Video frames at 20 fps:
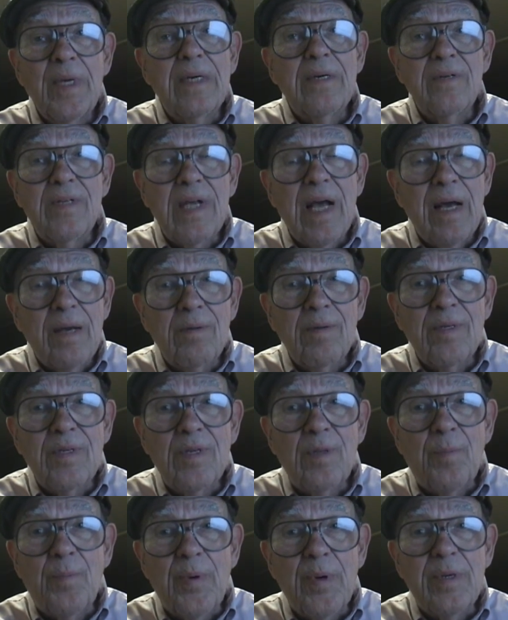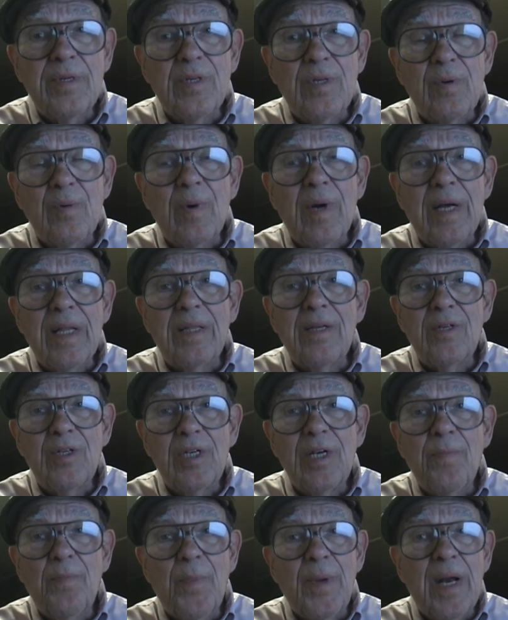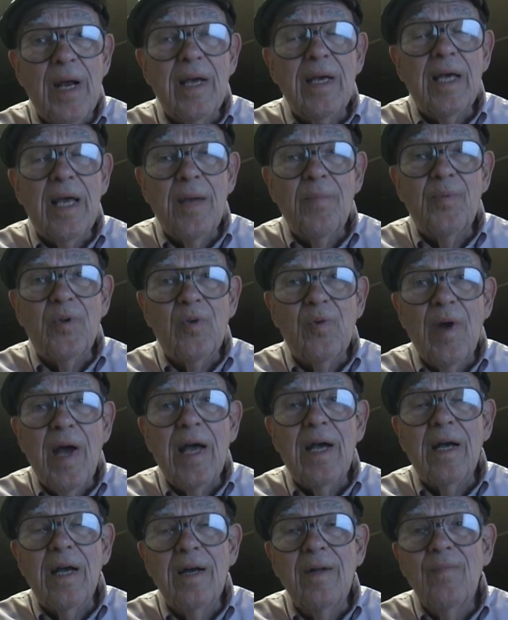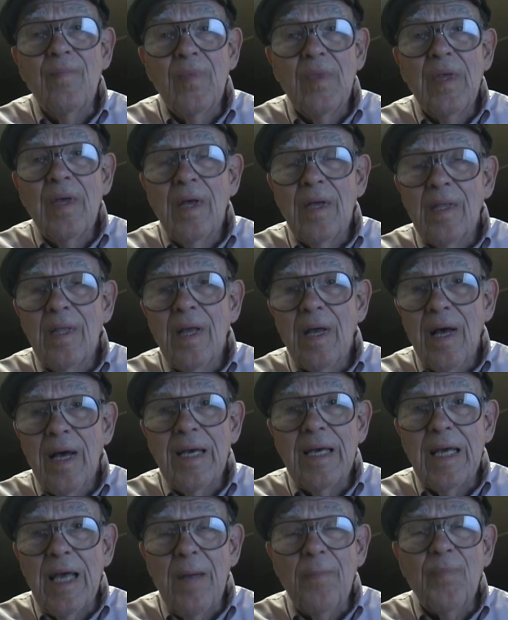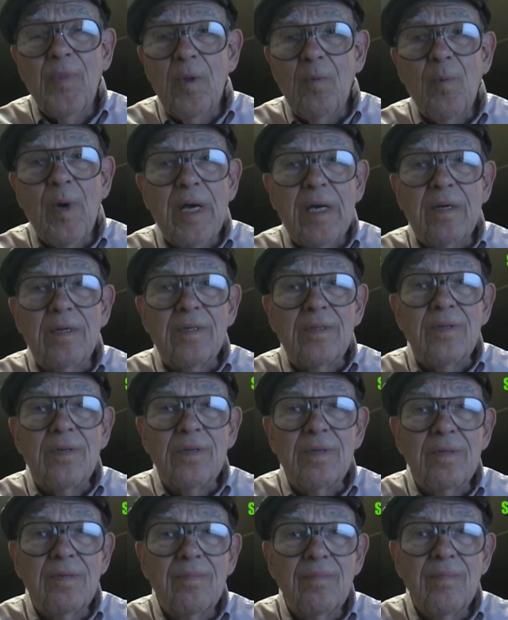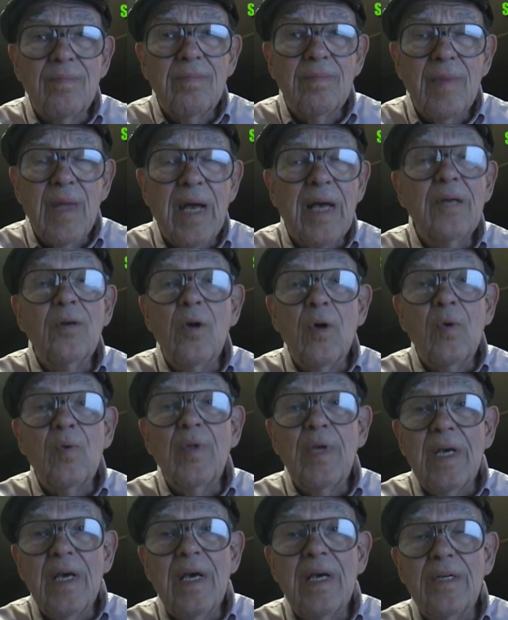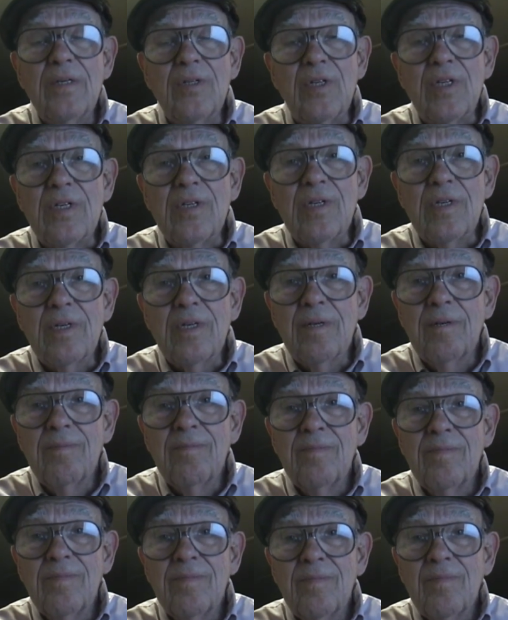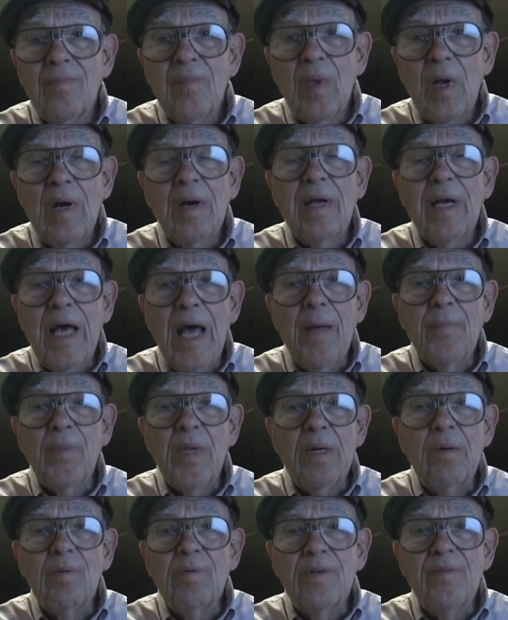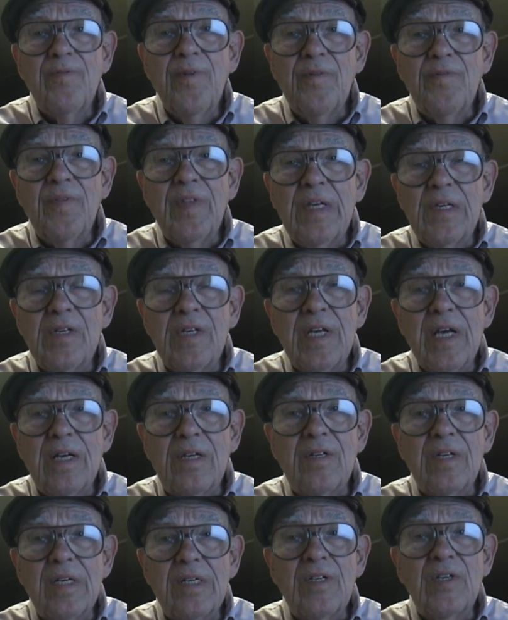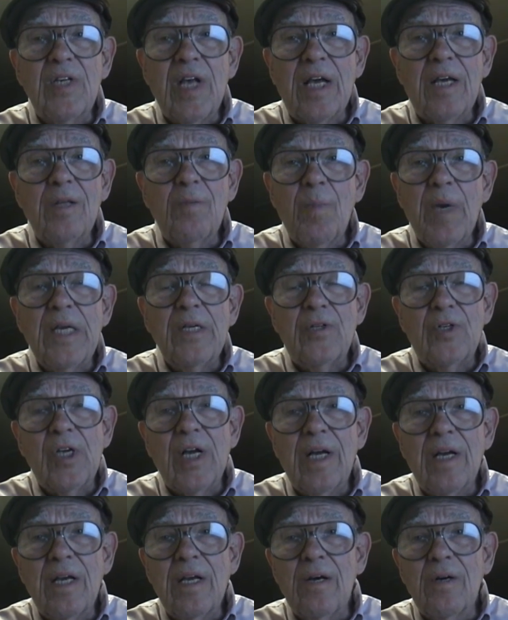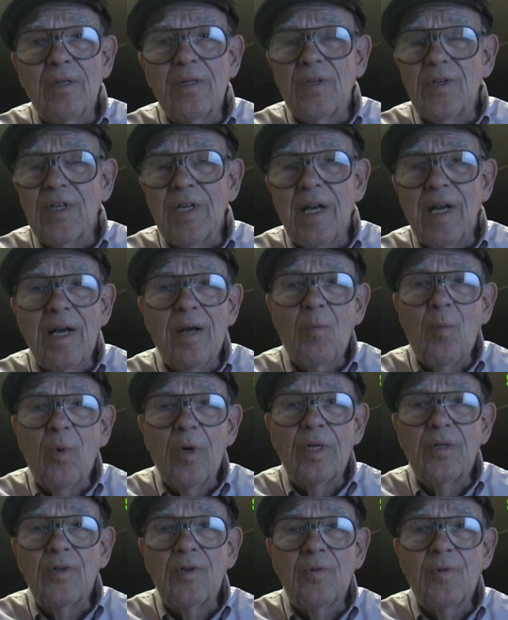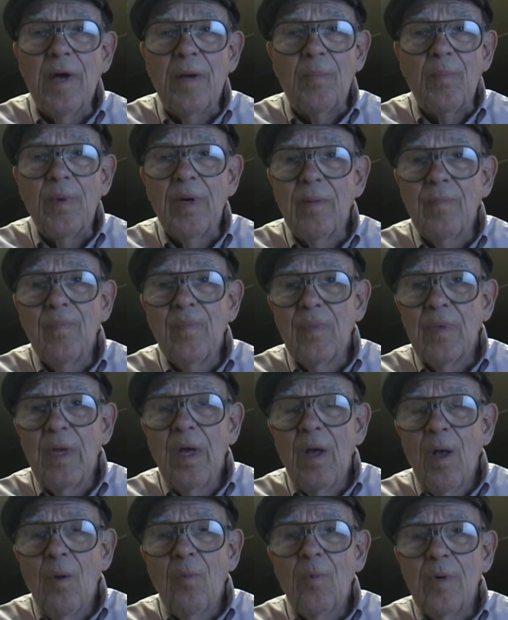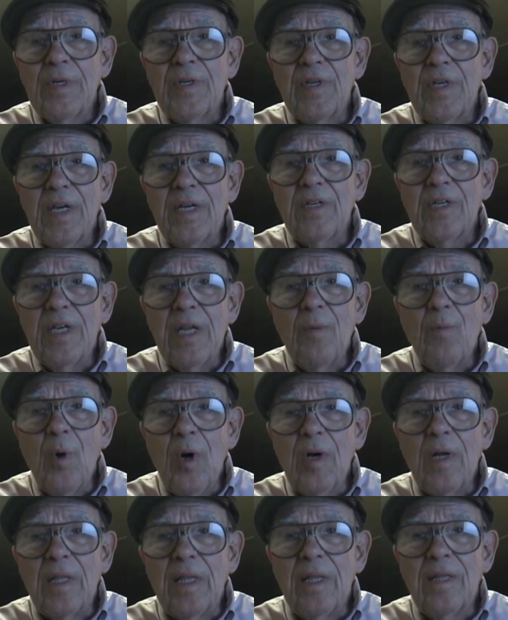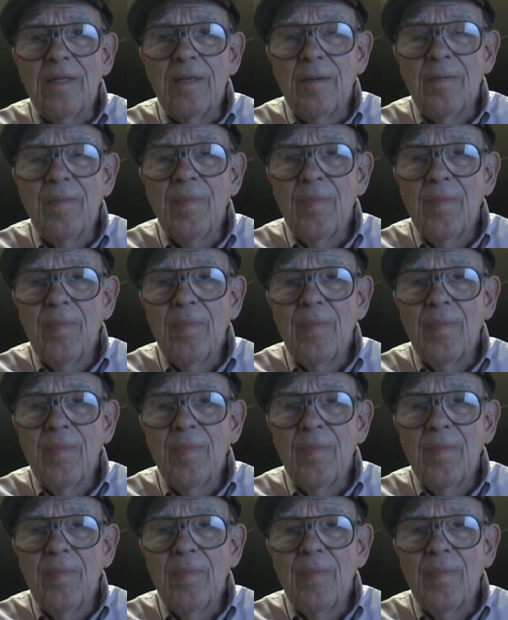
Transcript: because I was the purser on the ship and I kept track, I kept the records. I know the ages. Our captain was 56. Our second mate, Johnny Olson, on one trip, was 61.